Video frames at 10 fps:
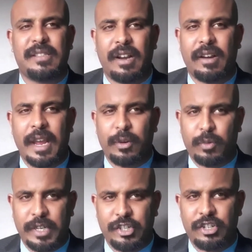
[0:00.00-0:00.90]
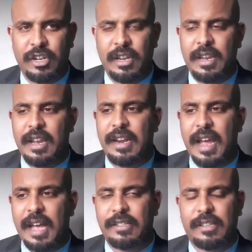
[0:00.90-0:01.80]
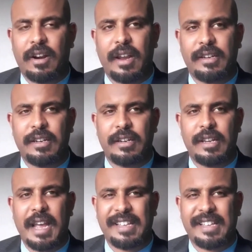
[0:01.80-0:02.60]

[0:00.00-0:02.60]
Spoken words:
their language and has their identity